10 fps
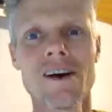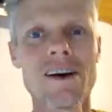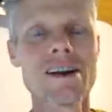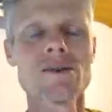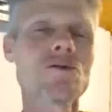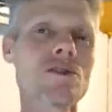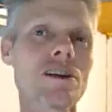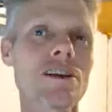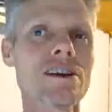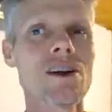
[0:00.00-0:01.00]
I didn't
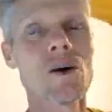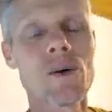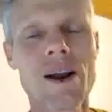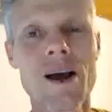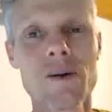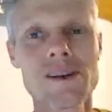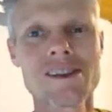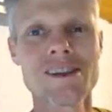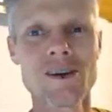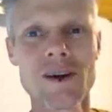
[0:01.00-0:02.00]
really know what I
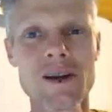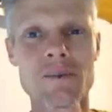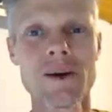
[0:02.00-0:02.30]
was doing,